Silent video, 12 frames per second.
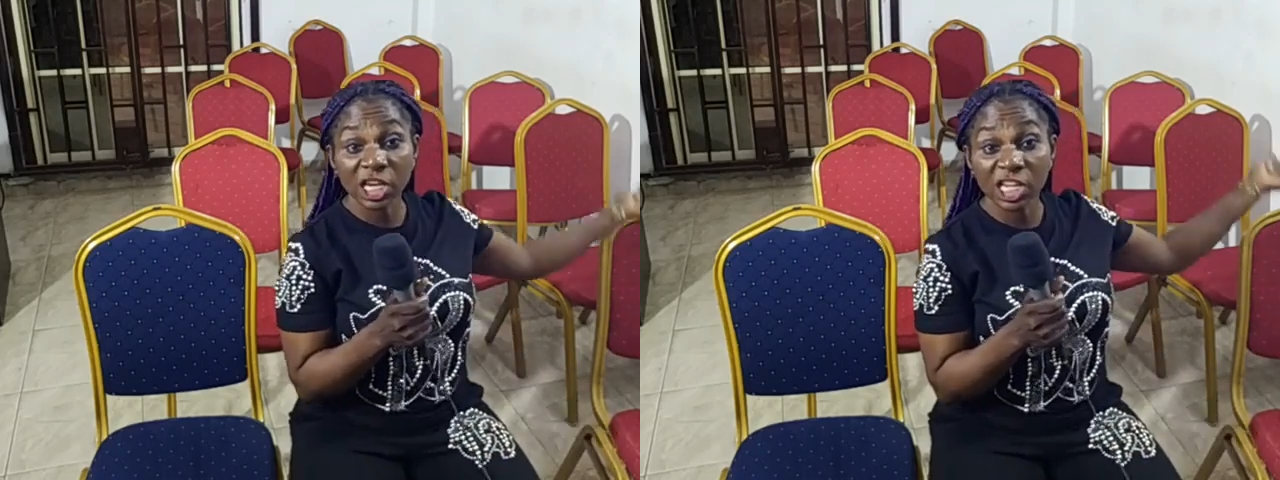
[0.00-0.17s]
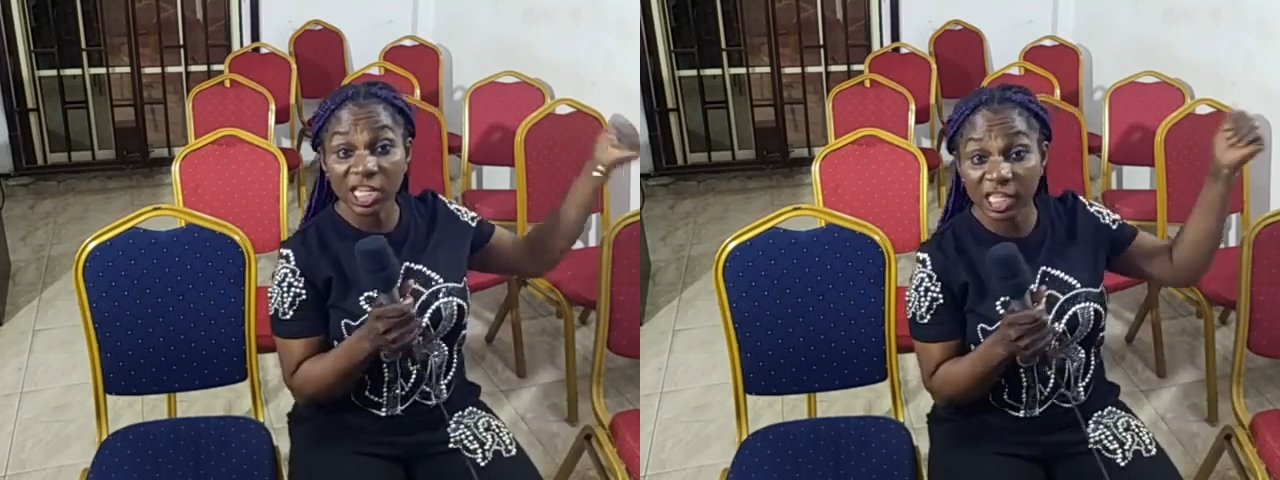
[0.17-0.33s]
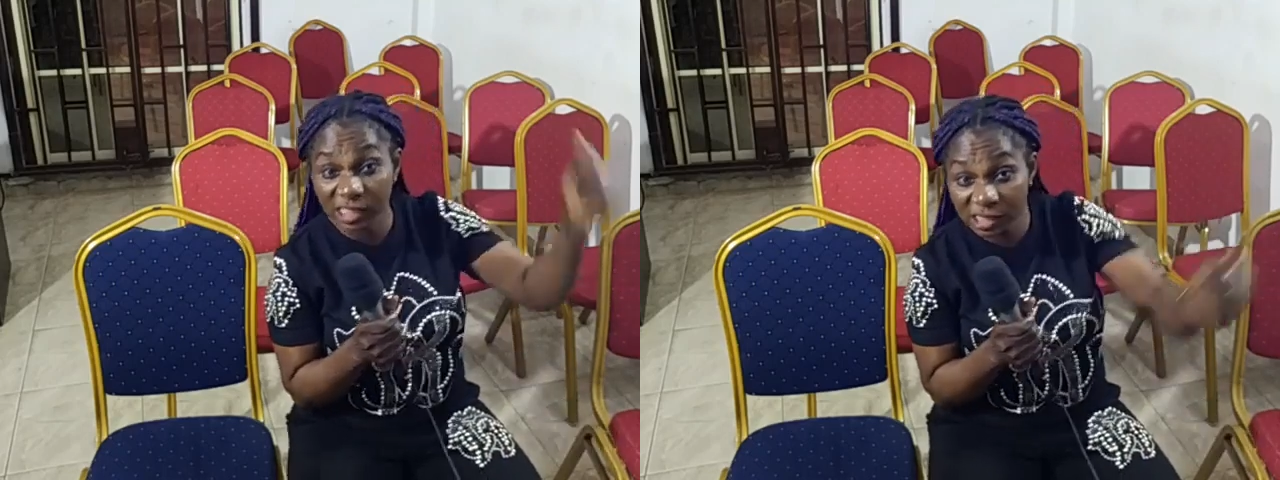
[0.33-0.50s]

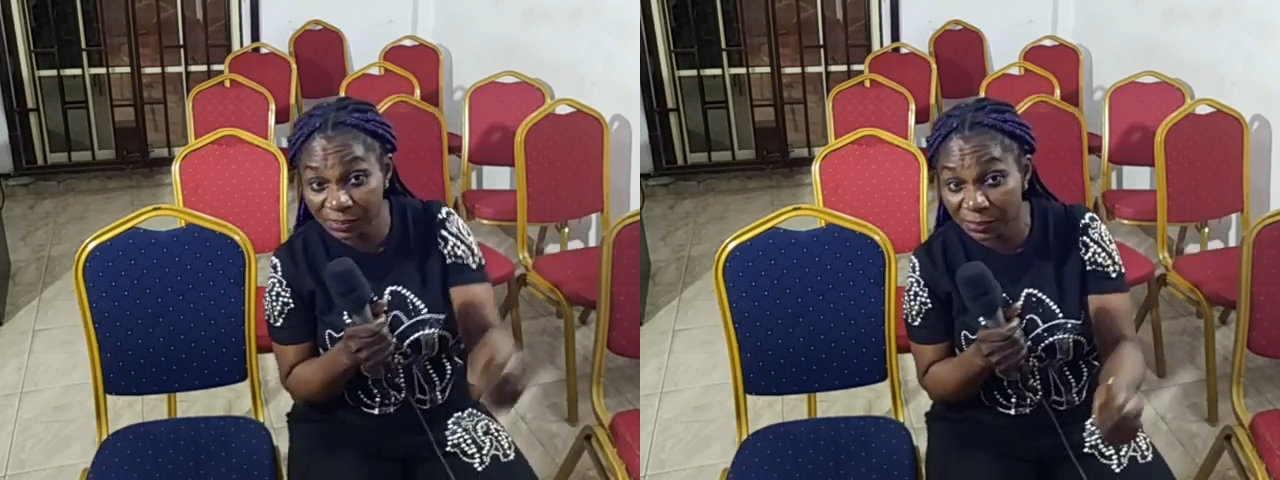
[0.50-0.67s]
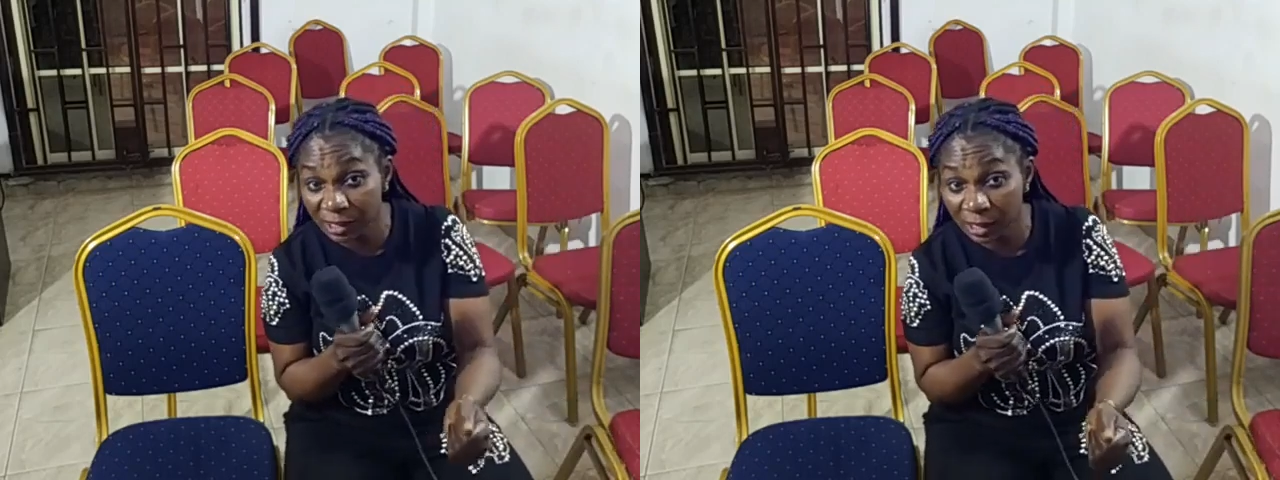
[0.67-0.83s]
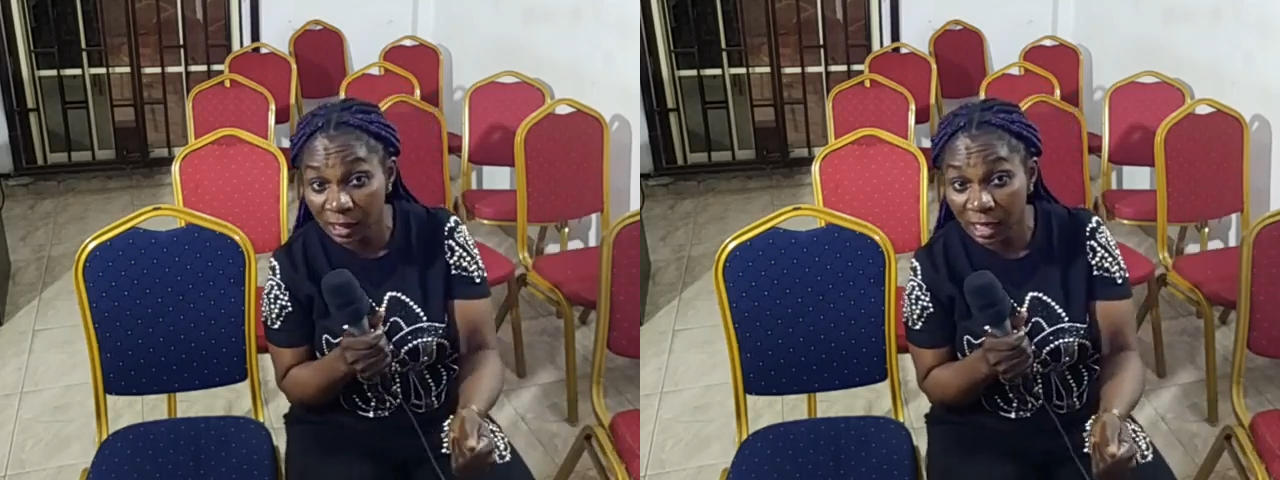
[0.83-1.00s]
hit
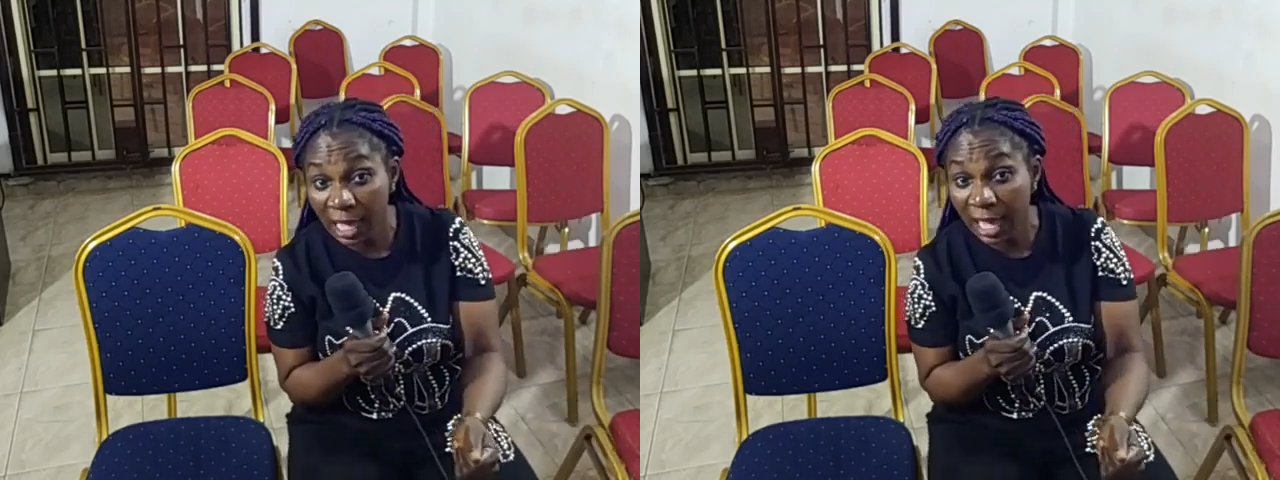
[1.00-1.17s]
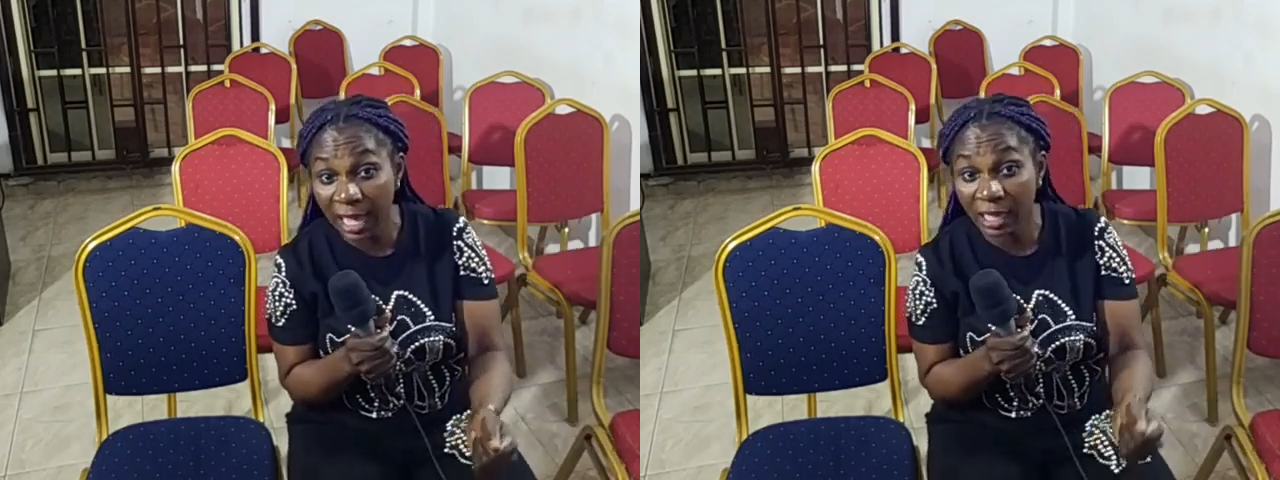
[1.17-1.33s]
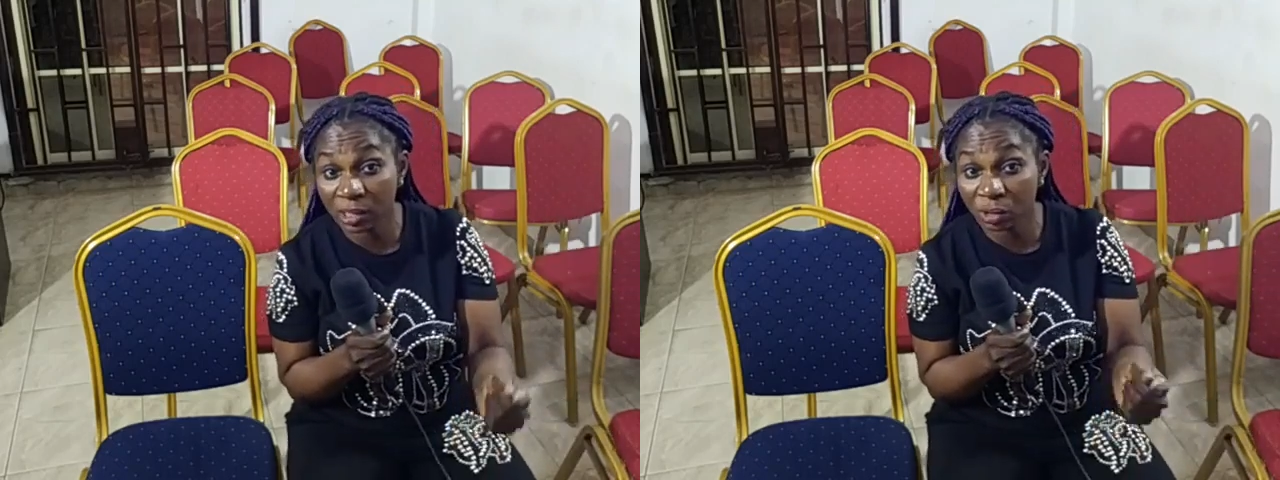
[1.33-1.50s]
me,
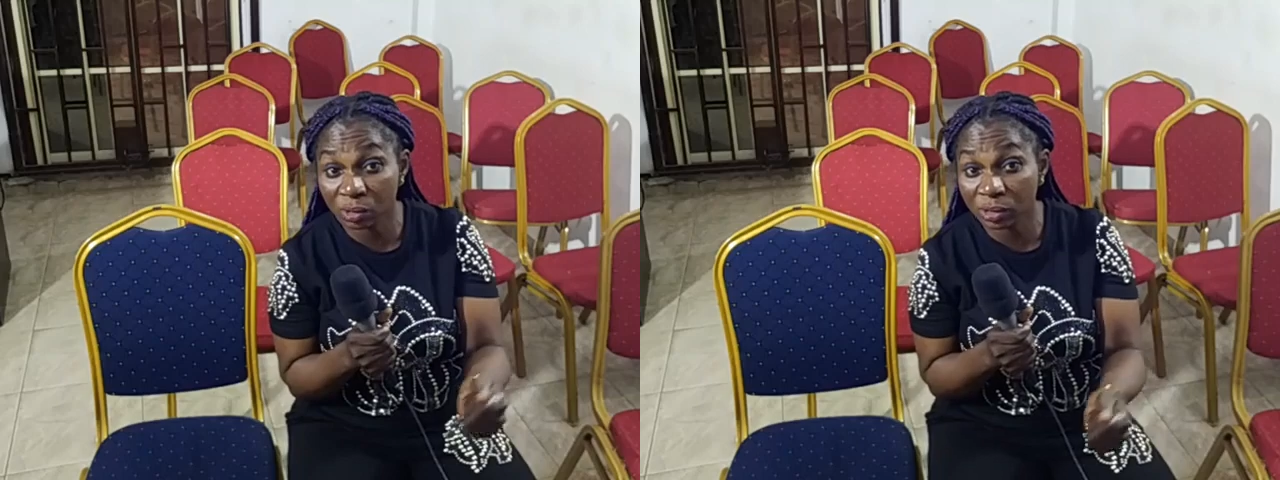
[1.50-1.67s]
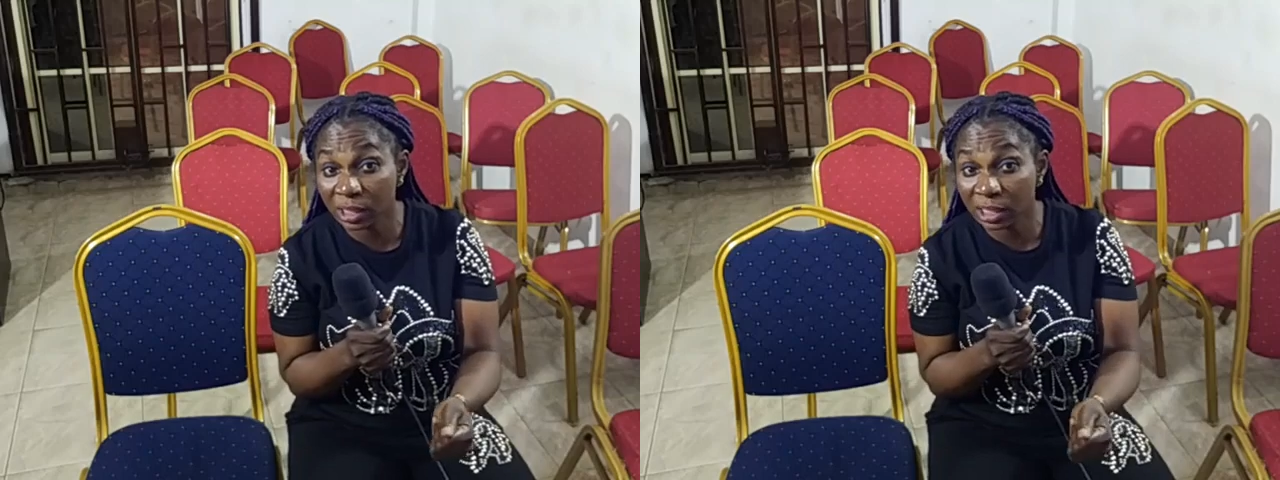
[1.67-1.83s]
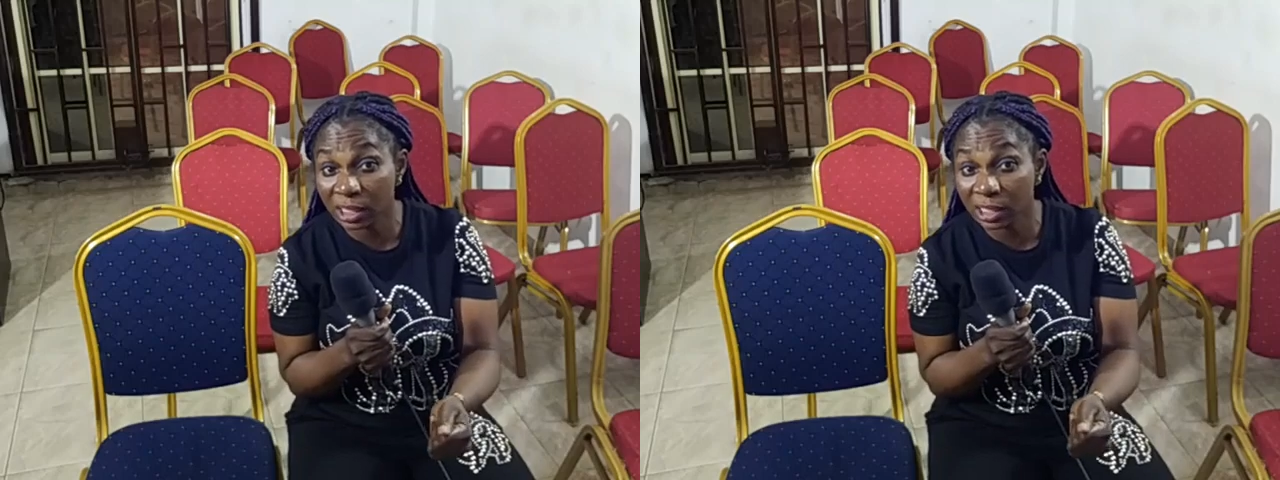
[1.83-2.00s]
and he
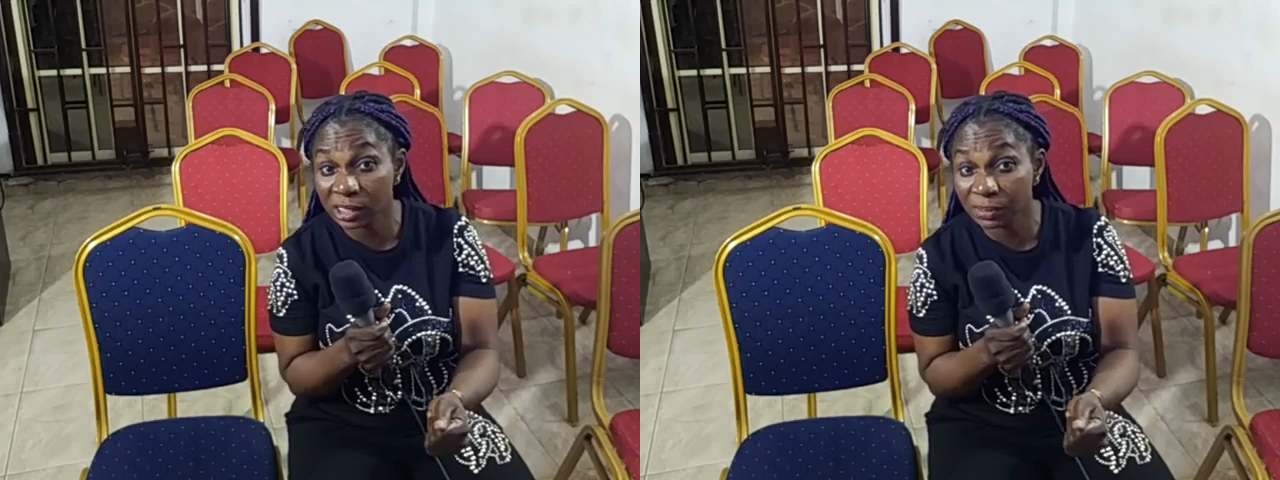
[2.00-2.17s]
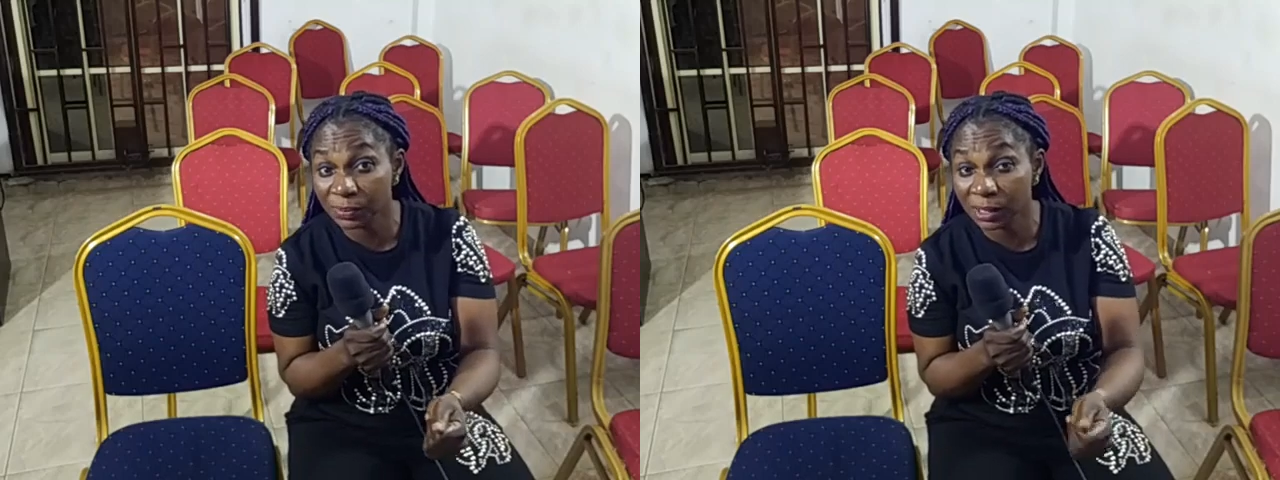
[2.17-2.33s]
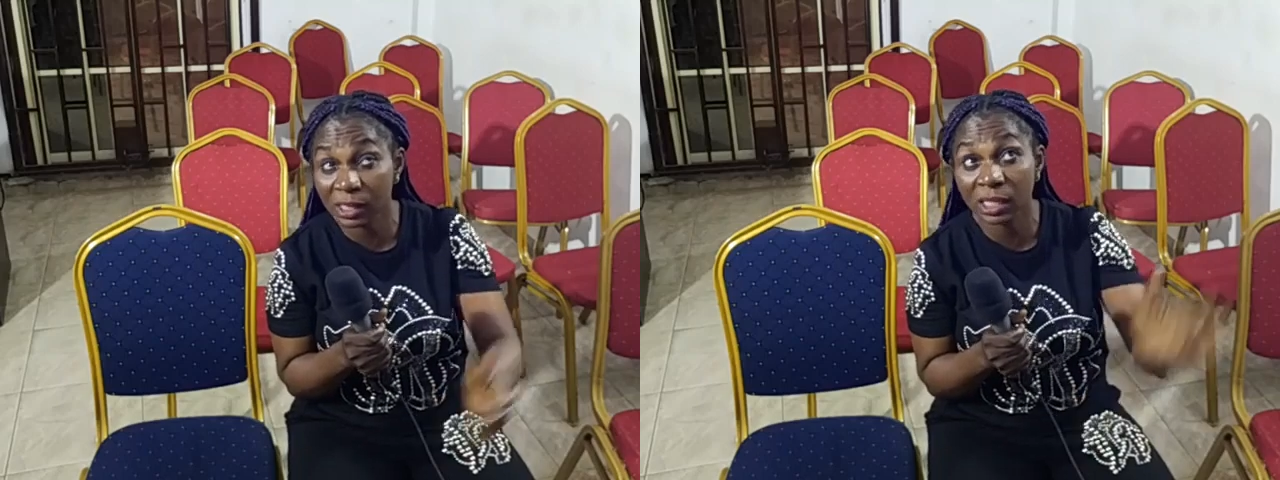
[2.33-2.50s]
couldn't hit me.